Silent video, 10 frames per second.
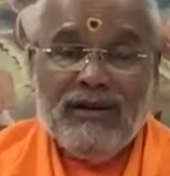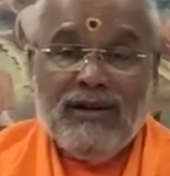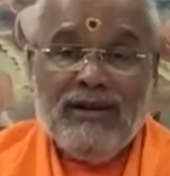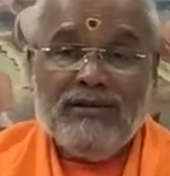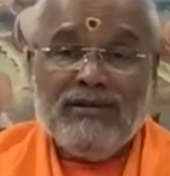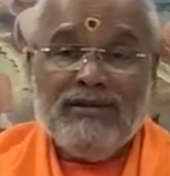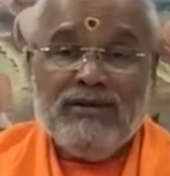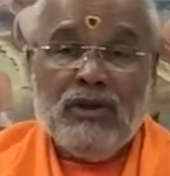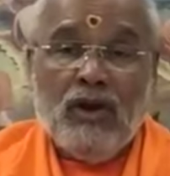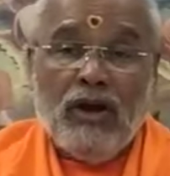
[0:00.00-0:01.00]
has
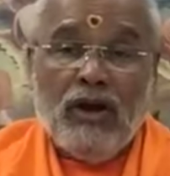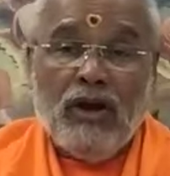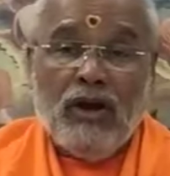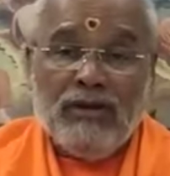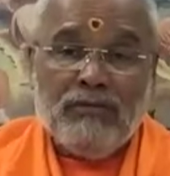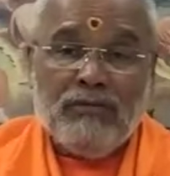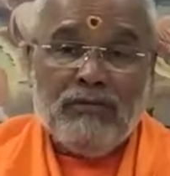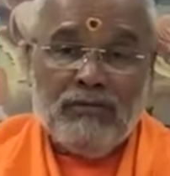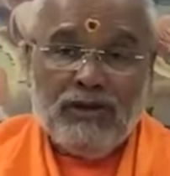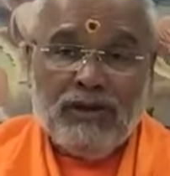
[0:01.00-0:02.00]
not
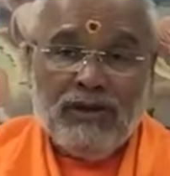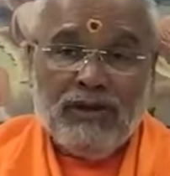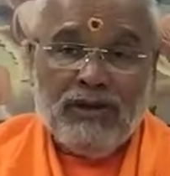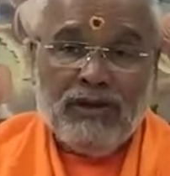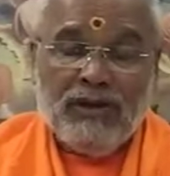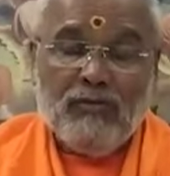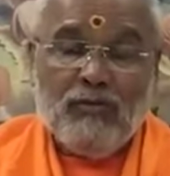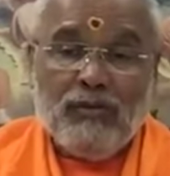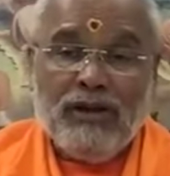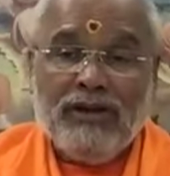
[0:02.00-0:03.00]
given me
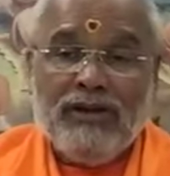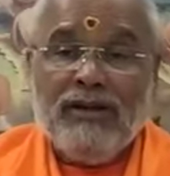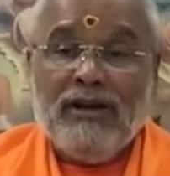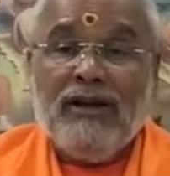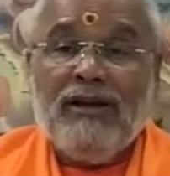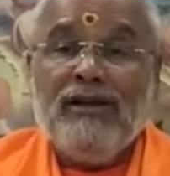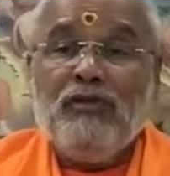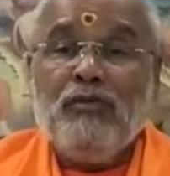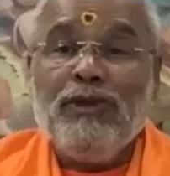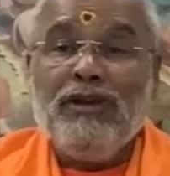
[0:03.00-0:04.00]
complete
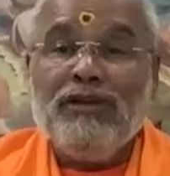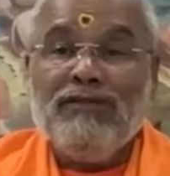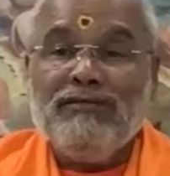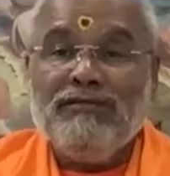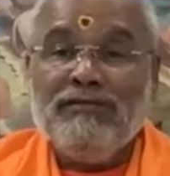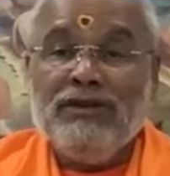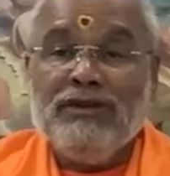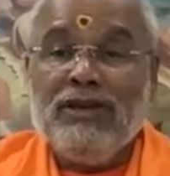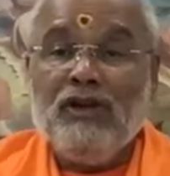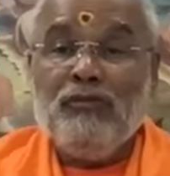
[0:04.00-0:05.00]
contentment,
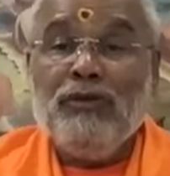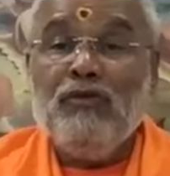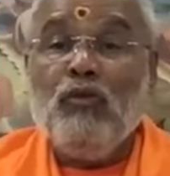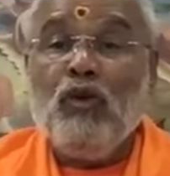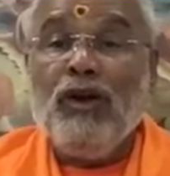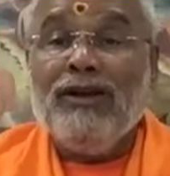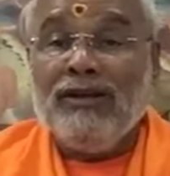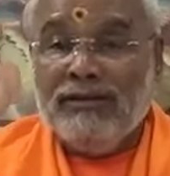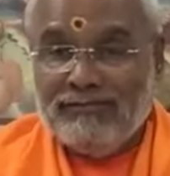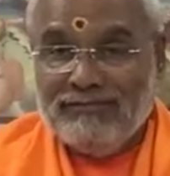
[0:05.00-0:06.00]
which I have been
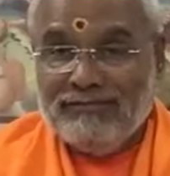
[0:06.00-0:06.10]
wanting.